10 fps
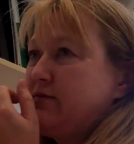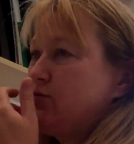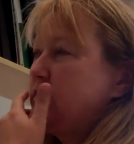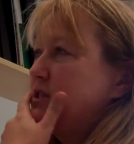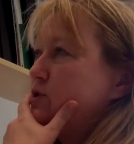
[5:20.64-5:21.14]
have a
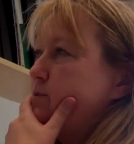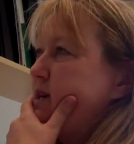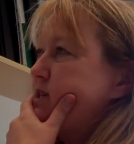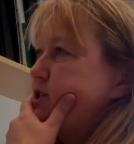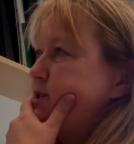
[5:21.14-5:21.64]
really strong
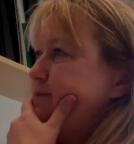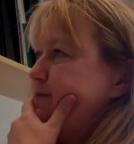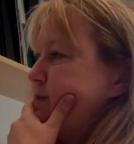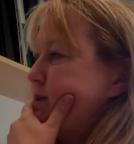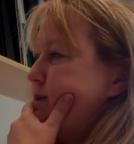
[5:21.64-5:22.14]
partnership
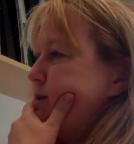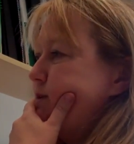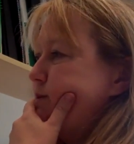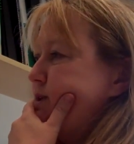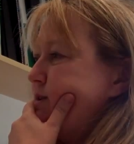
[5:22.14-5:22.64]

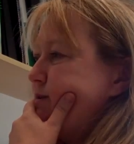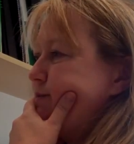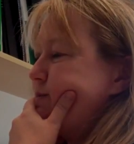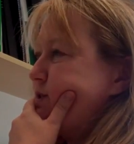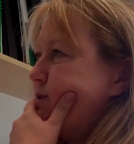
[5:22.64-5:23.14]
with.
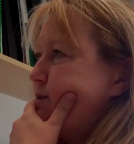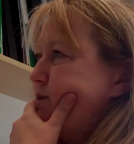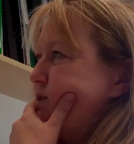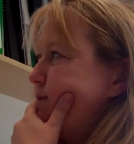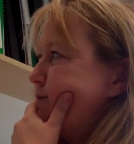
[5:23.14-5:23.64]
So I'll
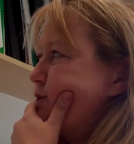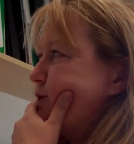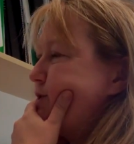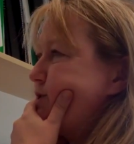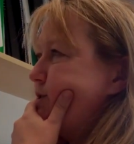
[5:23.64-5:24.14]
open this up and I'll
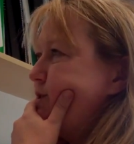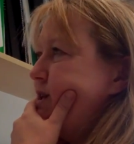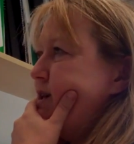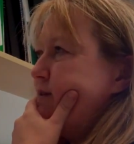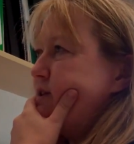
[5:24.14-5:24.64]
show you. So
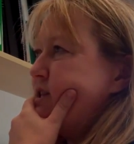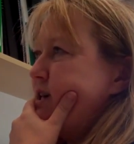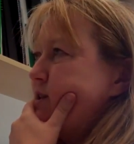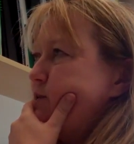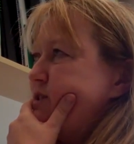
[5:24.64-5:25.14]
the
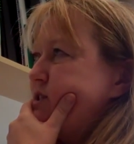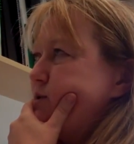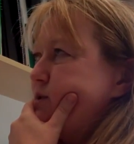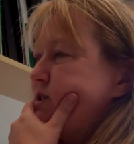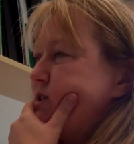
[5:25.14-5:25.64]
data that we
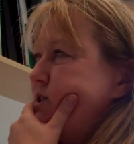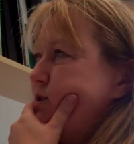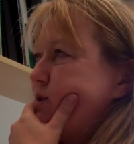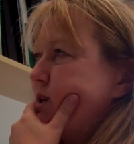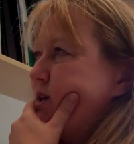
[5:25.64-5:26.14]
still
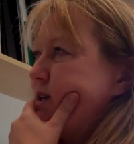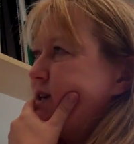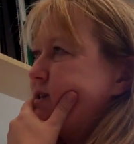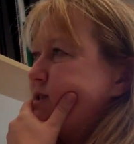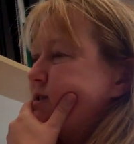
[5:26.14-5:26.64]
continue to
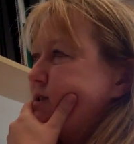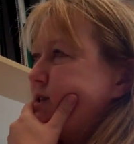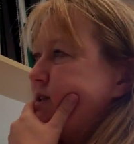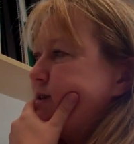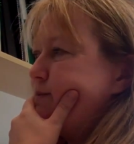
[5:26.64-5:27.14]
collect,
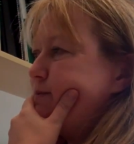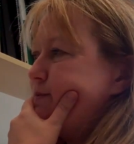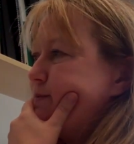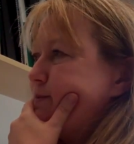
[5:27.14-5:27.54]
come